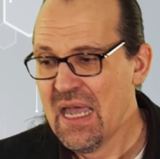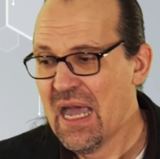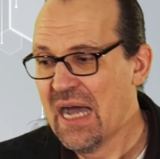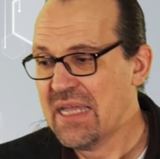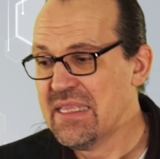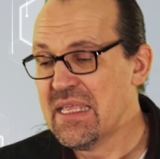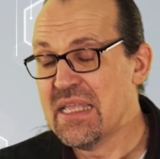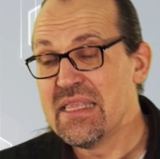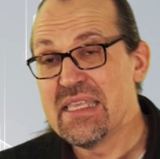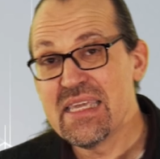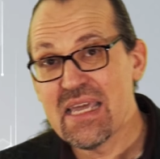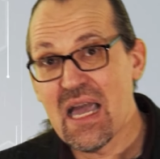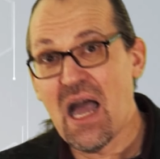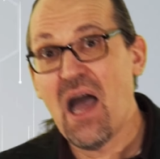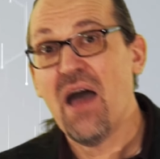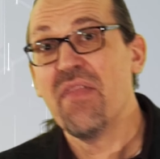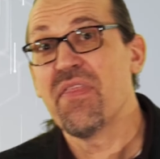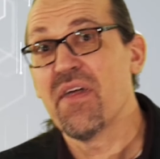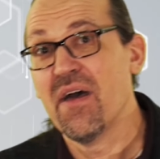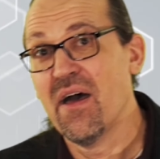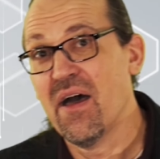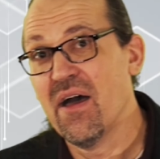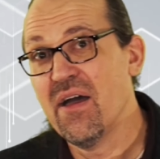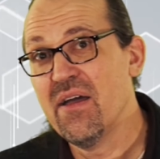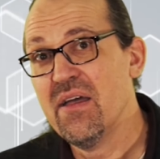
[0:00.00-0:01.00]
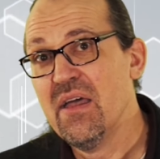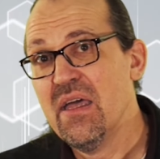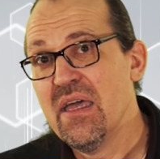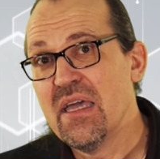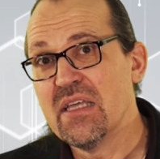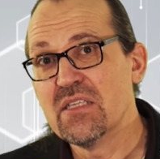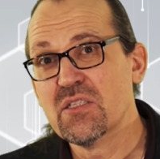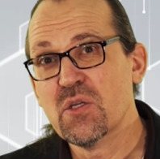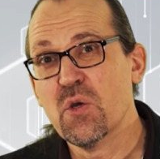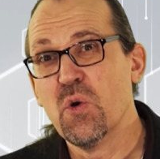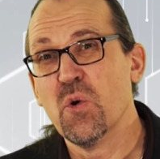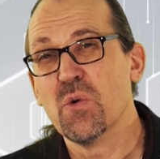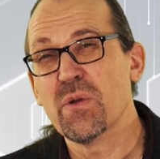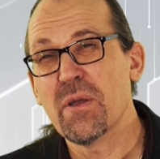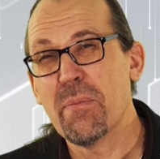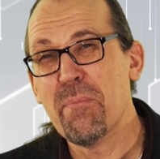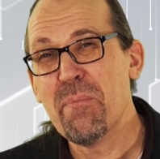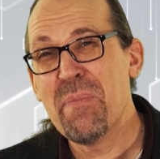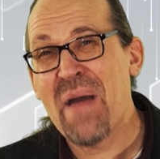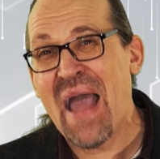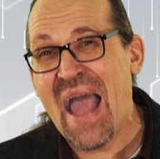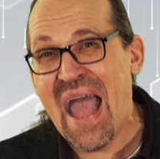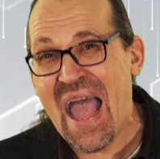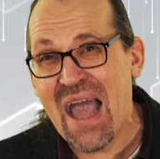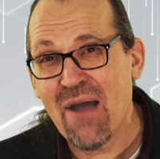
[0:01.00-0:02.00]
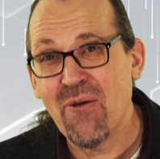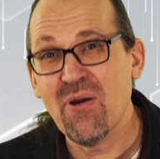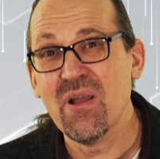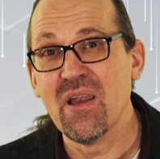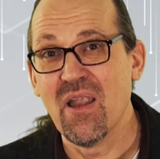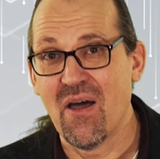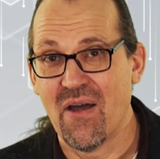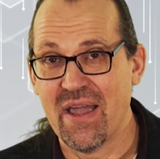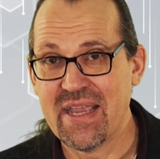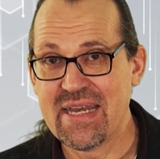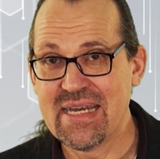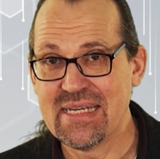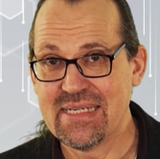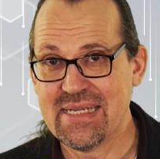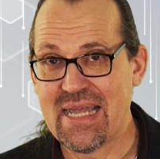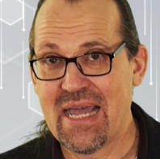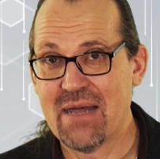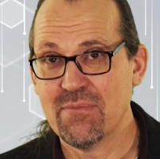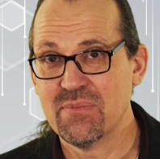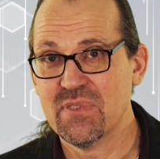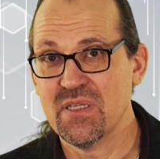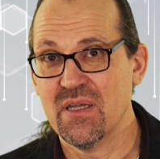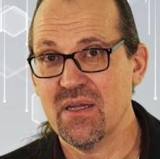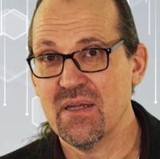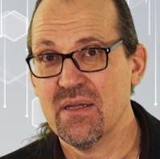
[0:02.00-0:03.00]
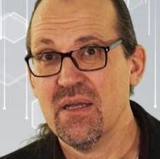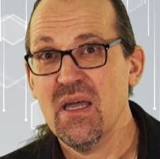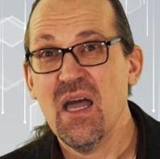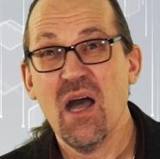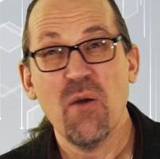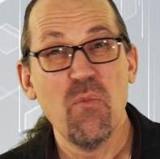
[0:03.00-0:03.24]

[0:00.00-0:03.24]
And then the other is called a power line adapter.